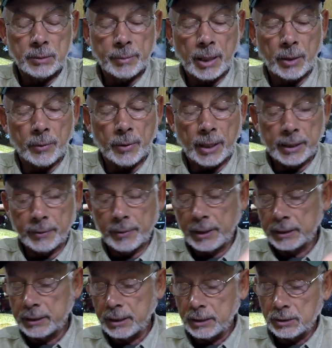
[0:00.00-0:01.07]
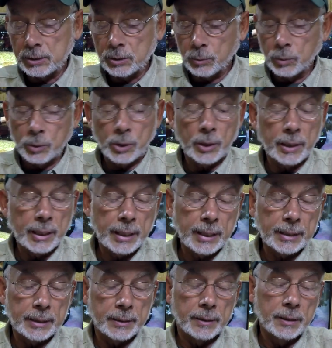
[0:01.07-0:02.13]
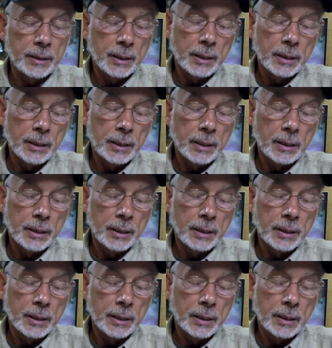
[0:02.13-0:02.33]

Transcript: about right there. So we'll go ahead and